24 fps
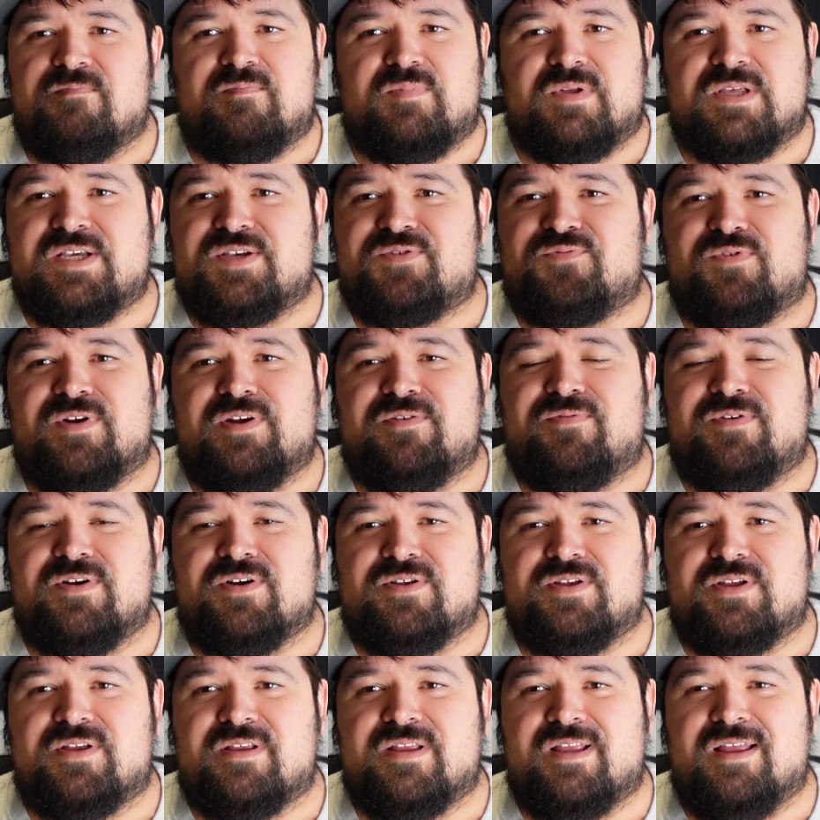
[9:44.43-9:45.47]
please free
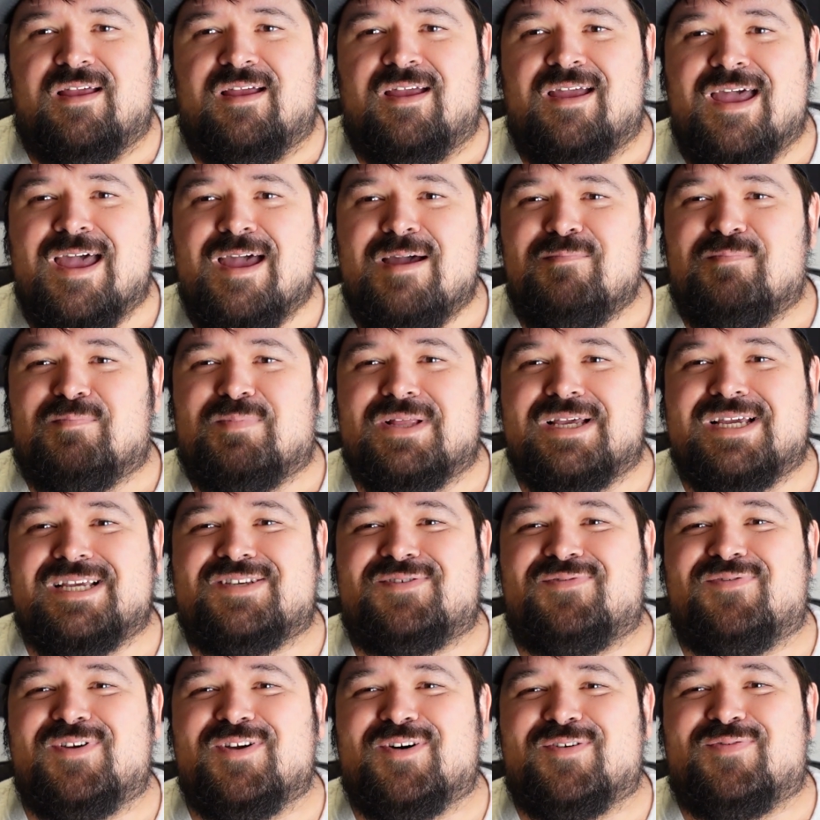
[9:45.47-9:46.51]
feel
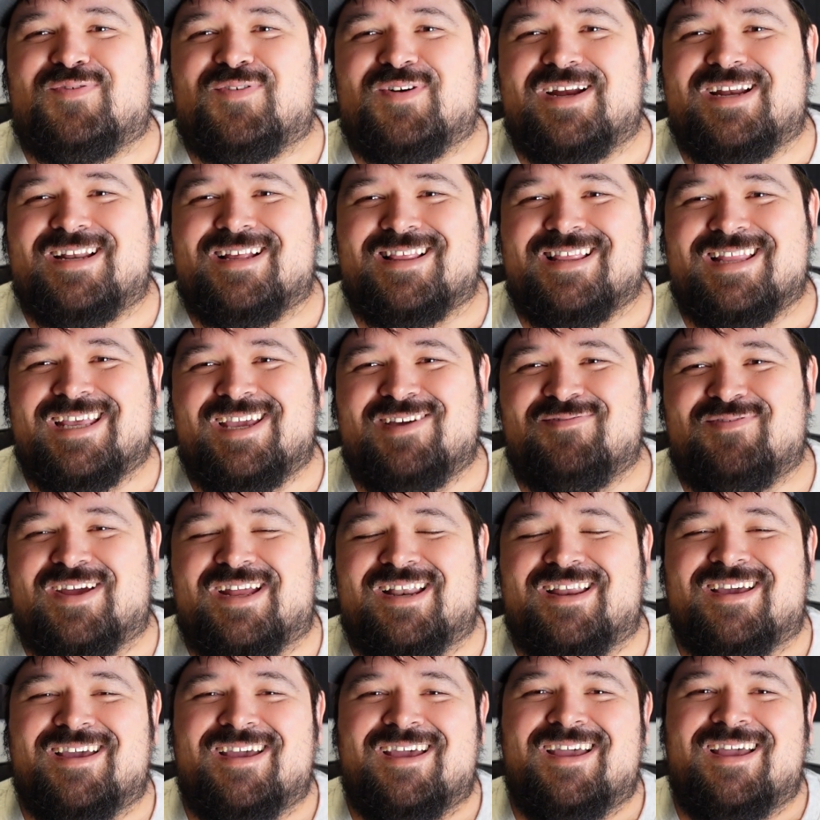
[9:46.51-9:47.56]
please feel free to leave
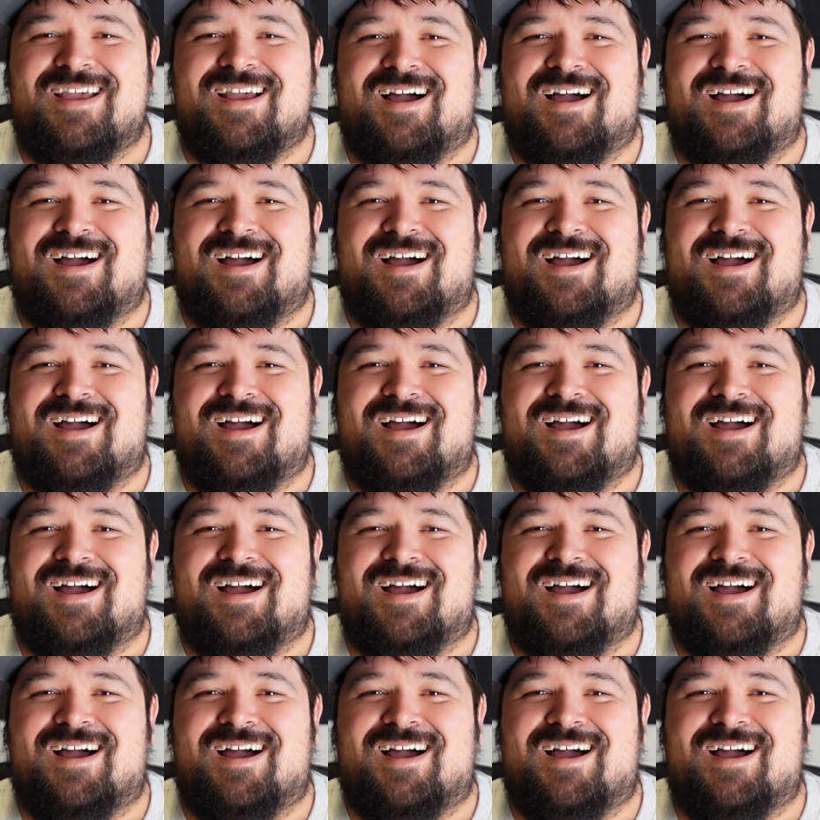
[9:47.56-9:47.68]
it.